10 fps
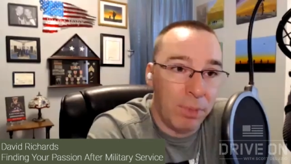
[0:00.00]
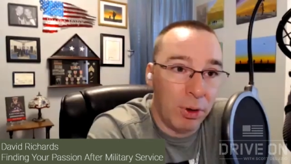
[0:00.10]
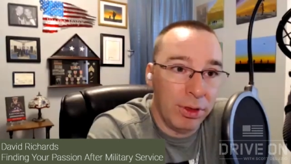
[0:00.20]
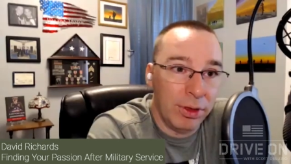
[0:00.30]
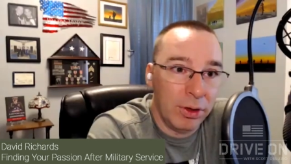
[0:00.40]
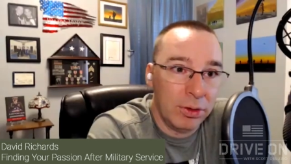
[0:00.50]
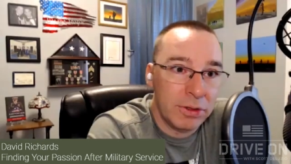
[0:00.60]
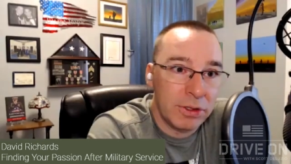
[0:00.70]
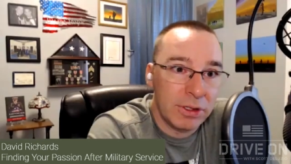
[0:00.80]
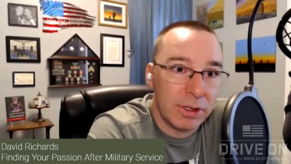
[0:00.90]
both of
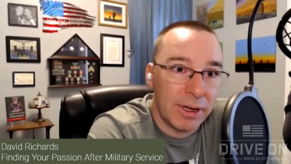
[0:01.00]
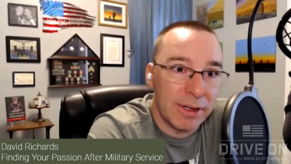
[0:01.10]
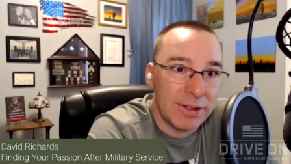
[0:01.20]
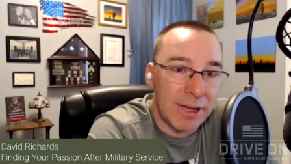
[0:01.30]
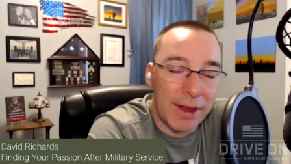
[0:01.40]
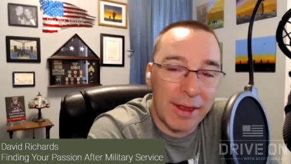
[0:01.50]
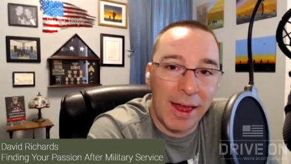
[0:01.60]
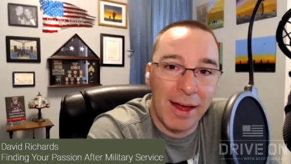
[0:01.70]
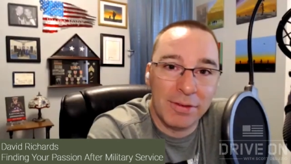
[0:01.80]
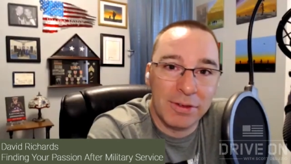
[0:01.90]
those uh, sound like they
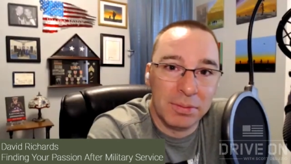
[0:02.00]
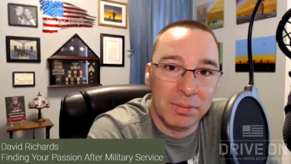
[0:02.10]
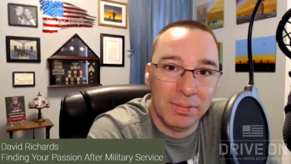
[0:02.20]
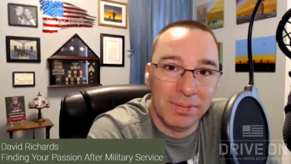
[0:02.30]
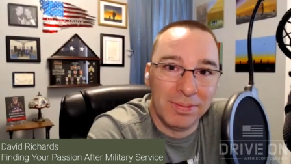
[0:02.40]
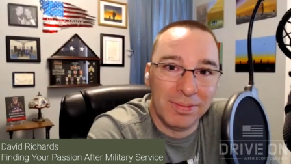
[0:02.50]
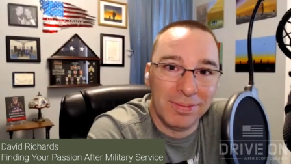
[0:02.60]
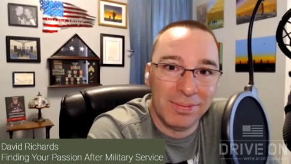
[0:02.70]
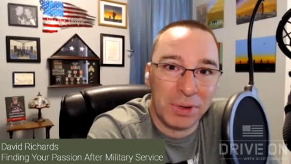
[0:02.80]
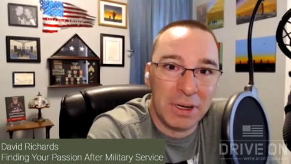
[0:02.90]
have some
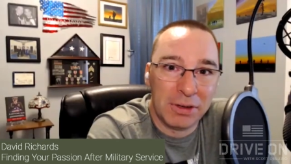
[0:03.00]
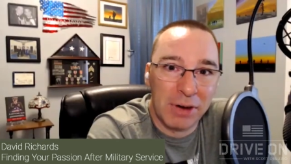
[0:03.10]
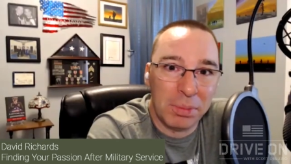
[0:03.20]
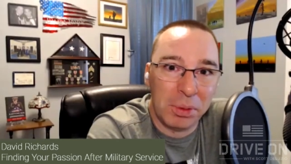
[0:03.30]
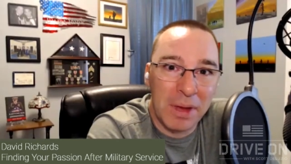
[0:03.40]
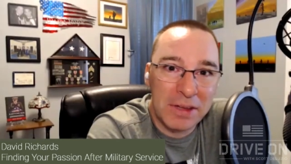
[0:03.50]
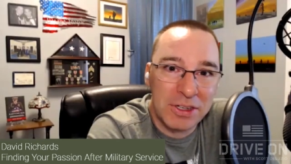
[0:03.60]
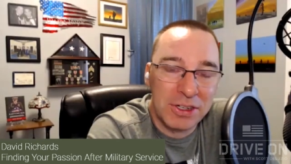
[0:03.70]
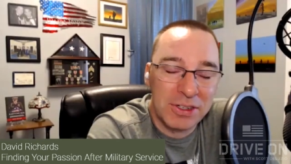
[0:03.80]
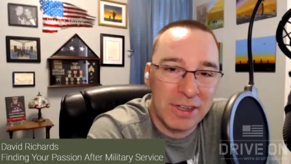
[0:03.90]
pretty incredible
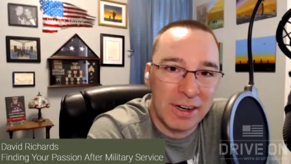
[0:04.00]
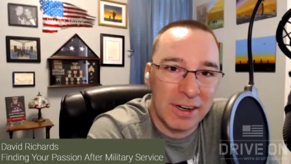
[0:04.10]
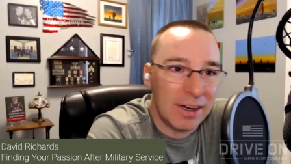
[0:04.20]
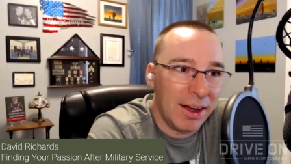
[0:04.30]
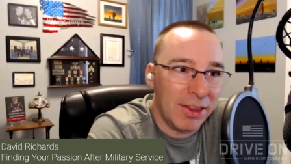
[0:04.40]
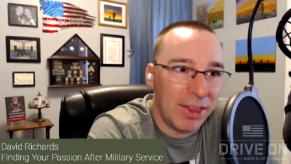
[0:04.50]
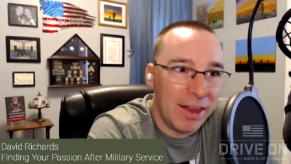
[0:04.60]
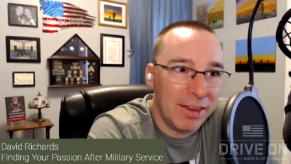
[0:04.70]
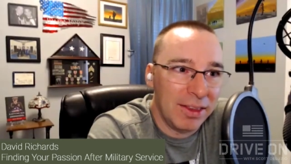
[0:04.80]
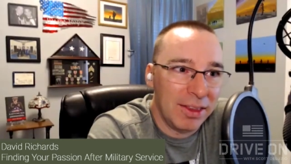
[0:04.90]
messages there. Uh,
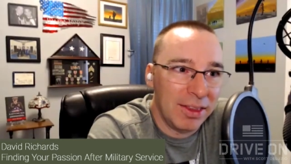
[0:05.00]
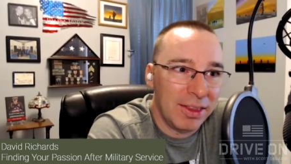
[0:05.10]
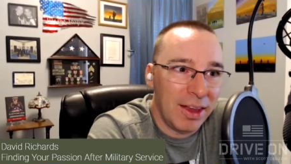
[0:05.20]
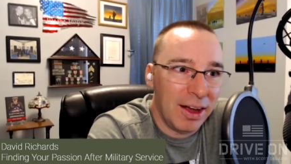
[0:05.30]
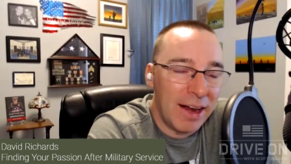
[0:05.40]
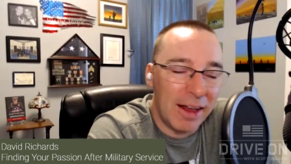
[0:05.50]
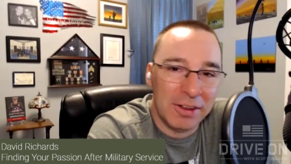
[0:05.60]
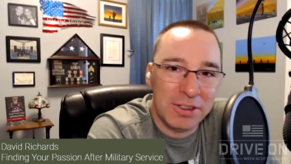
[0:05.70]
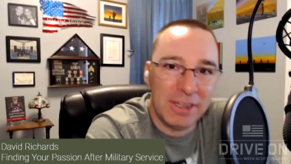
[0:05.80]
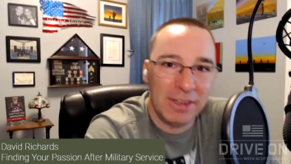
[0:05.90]
that
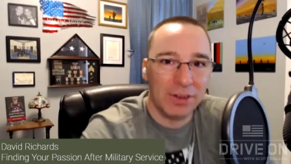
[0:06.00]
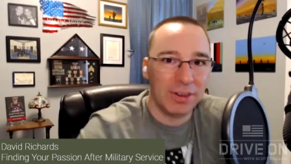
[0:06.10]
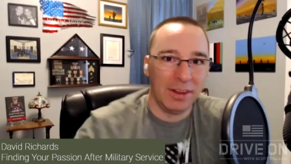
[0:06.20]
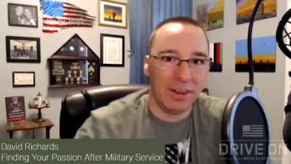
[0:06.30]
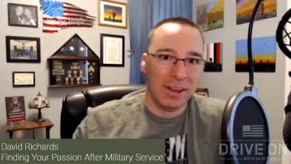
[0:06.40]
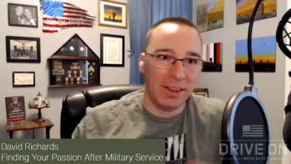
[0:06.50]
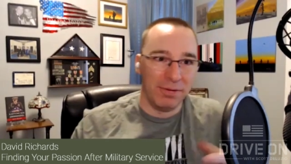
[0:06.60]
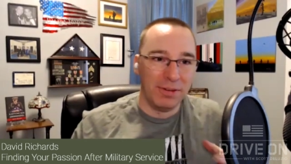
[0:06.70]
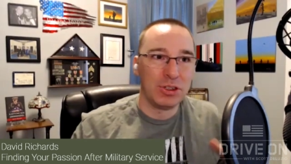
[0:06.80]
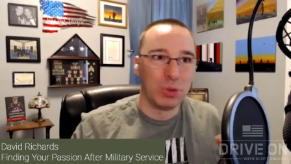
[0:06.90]
analogy or that the
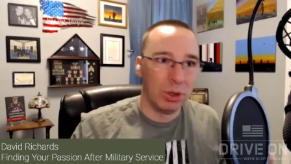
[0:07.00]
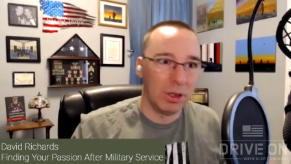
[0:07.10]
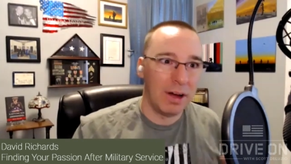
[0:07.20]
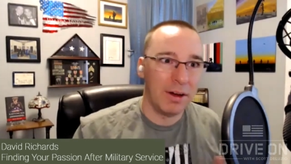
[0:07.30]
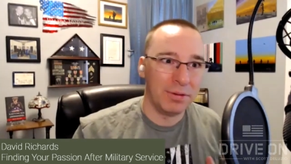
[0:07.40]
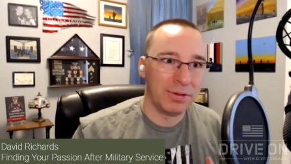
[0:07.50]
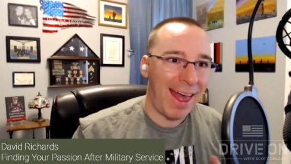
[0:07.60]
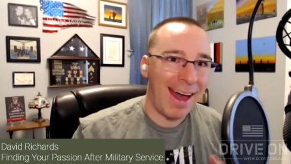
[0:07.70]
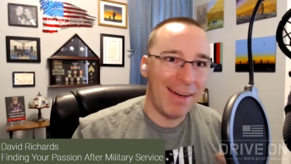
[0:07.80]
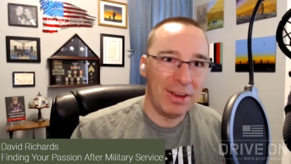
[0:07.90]
visual of
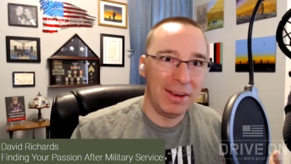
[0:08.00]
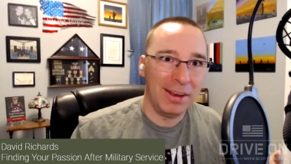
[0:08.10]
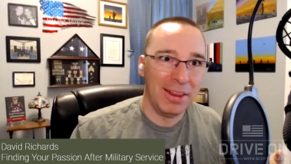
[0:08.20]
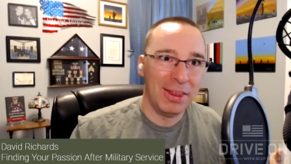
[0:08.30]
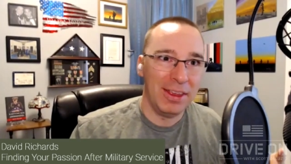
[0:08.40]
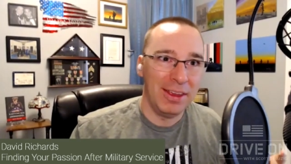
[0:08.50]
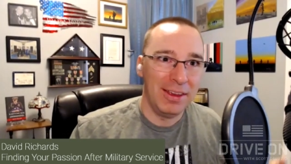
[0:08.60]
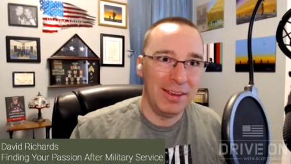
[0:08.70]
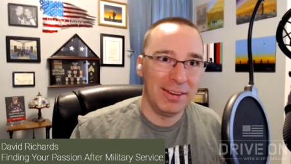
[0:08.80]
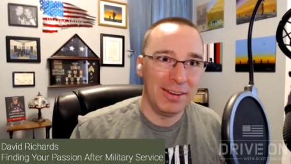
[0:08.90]
having the